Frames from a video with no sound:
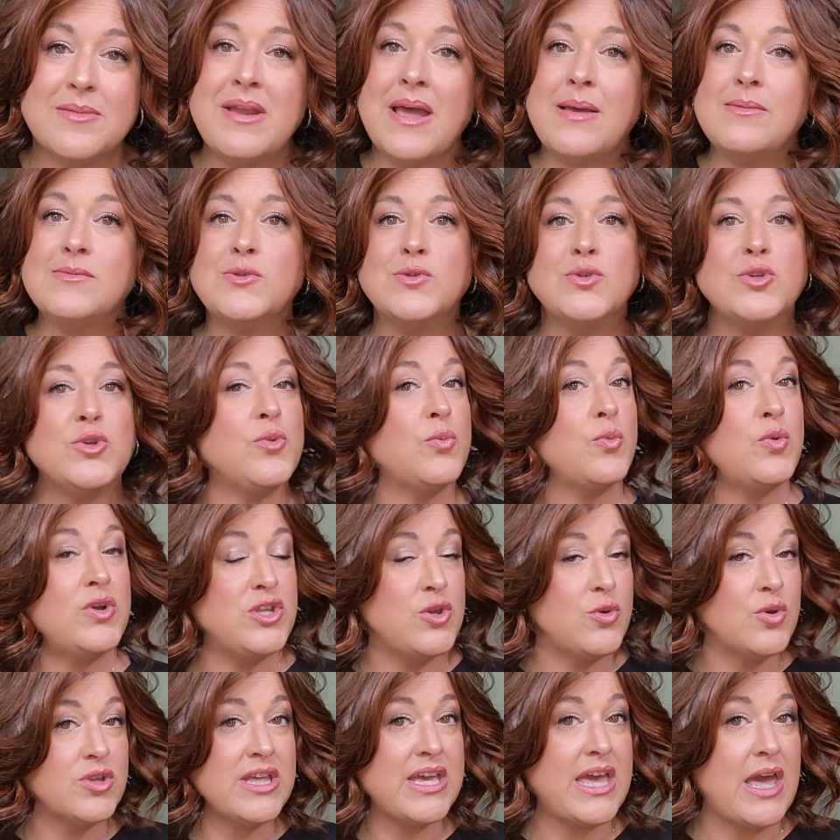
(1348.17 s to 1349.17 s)
Sometimes
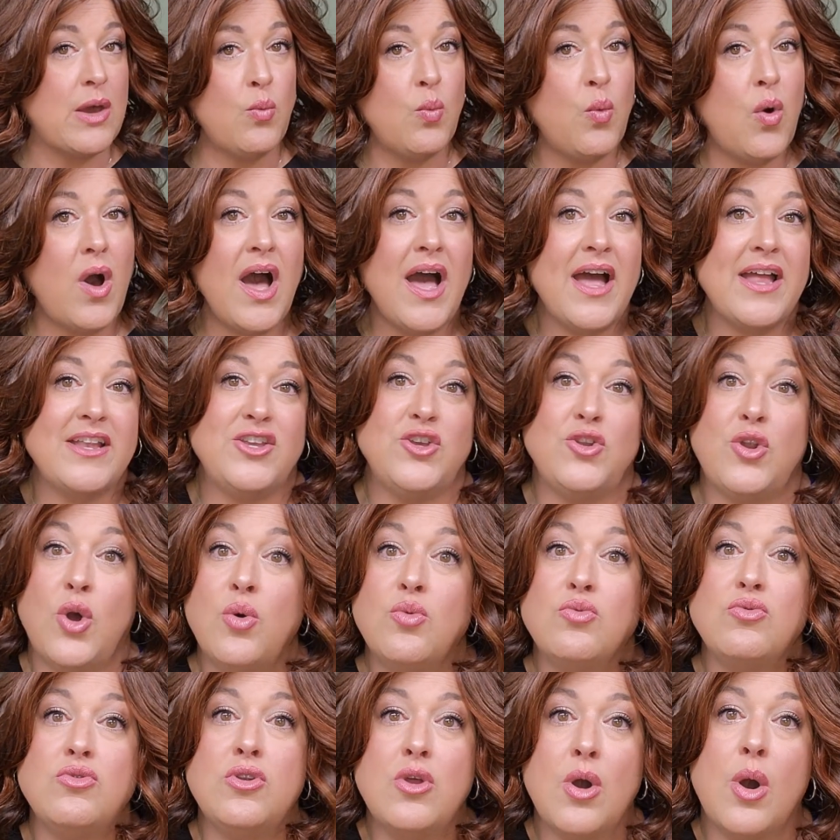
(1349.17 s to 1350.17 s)
when you only get one, you
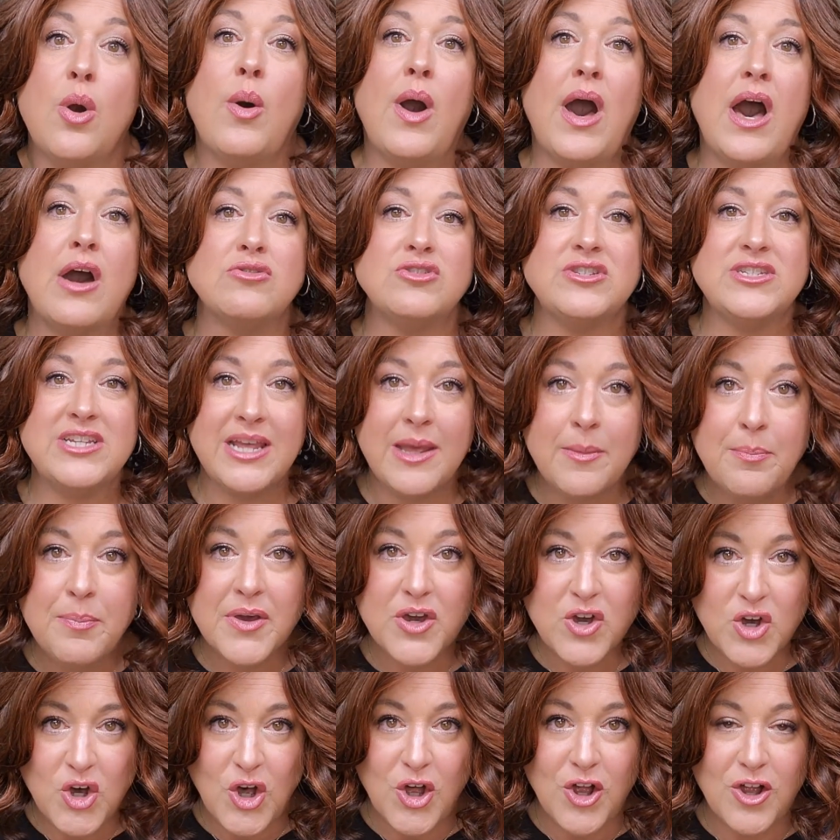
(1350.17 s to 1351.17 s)
don't know how
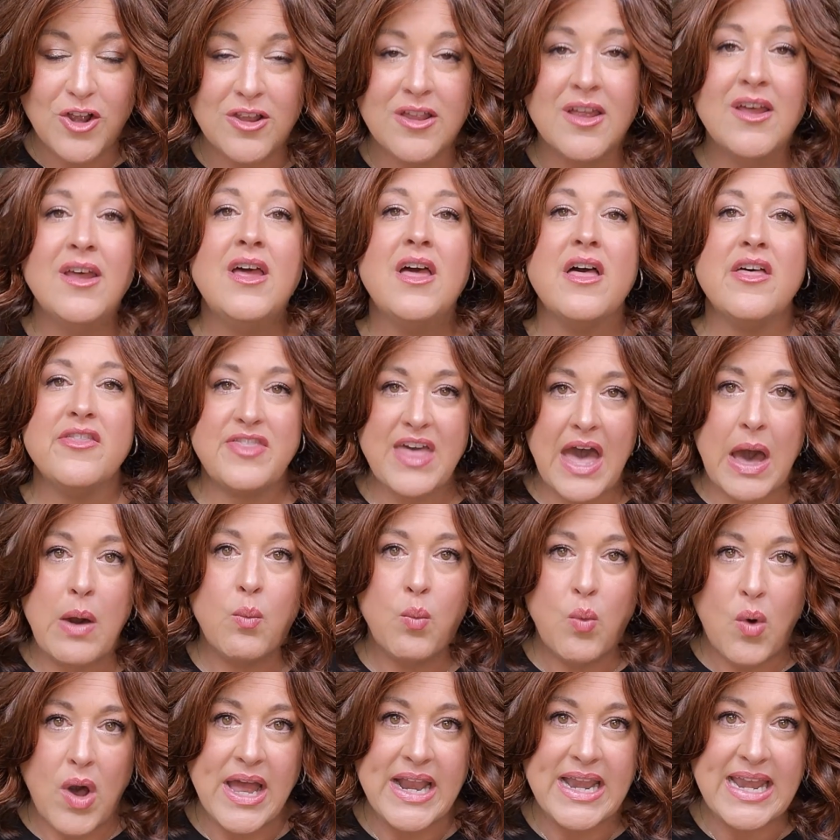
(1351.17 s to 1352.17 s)
typical
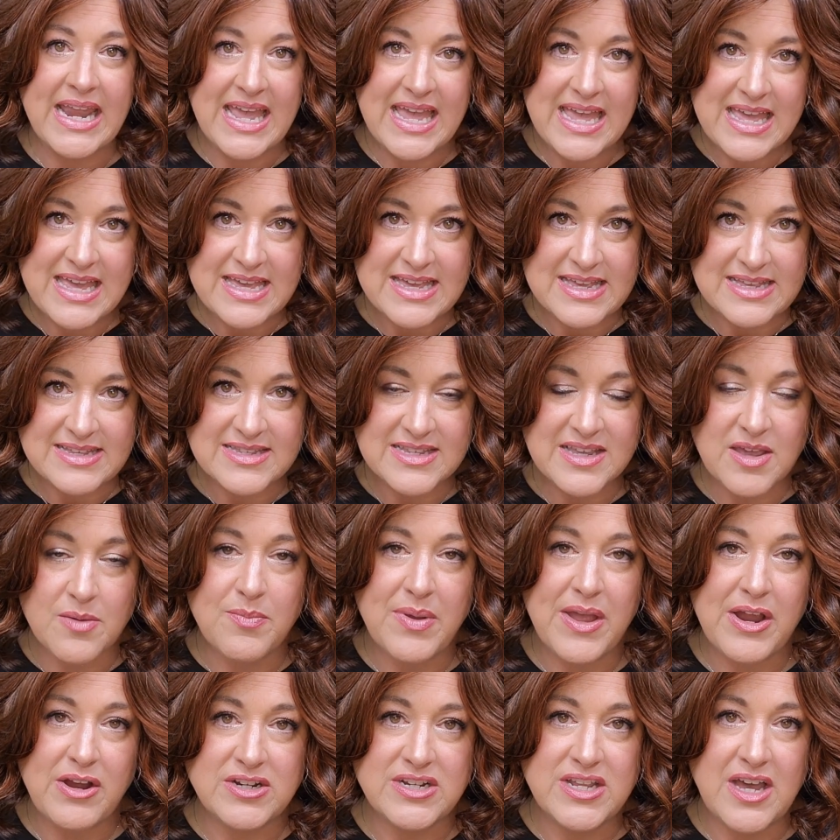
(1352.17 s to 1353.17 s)
that one is
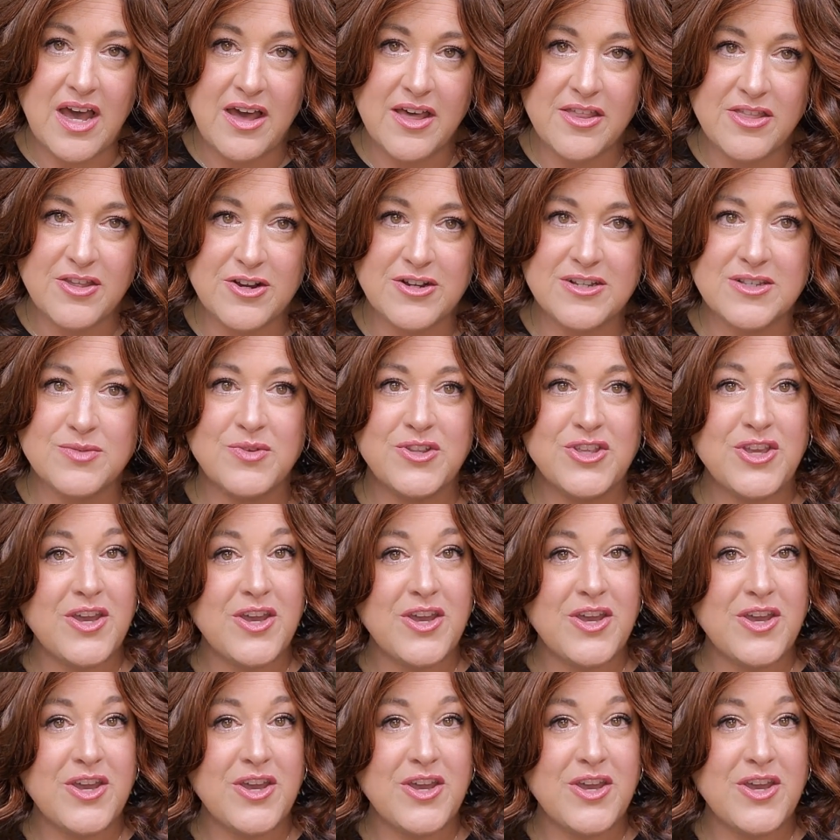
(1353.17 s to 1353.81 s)
compared to others.